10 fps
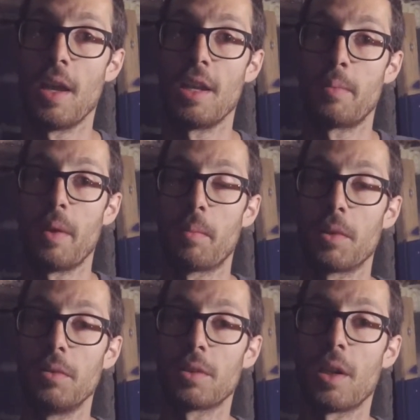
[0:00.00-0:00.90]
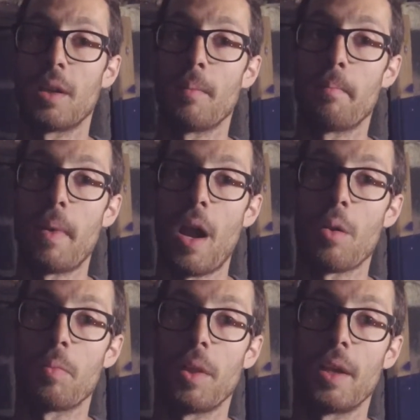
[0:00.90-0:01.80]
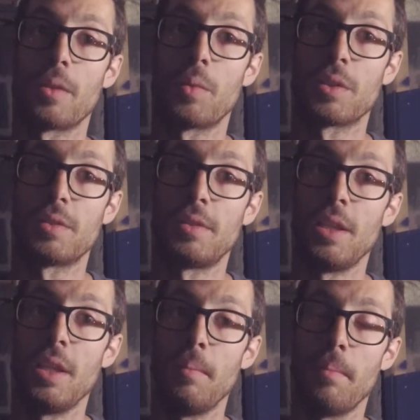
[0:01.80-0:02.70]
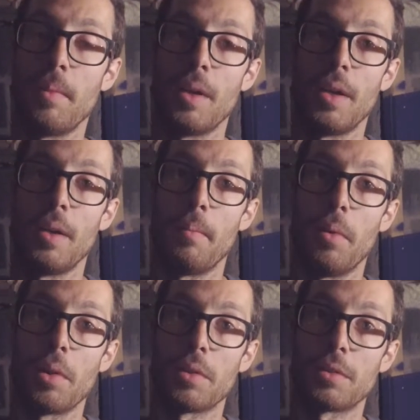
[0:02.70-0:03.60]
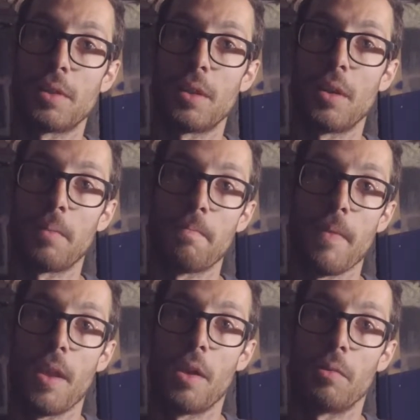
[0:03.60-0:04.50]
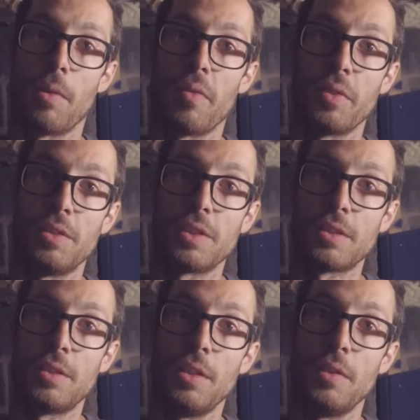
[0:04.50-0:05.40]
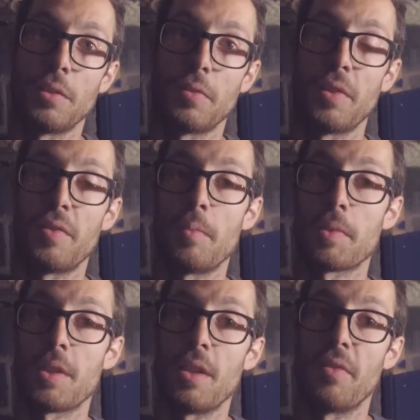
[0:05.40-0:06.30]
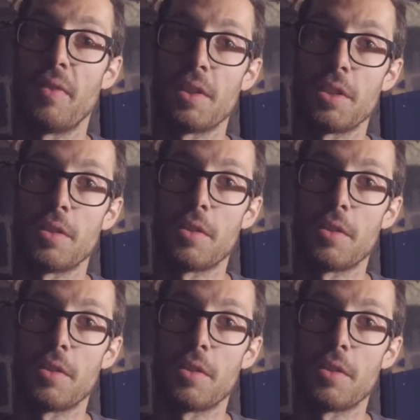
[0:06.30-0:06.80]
It's being produced in a power plant with steam uh, boilers that are roughly 60 or 50% efficient.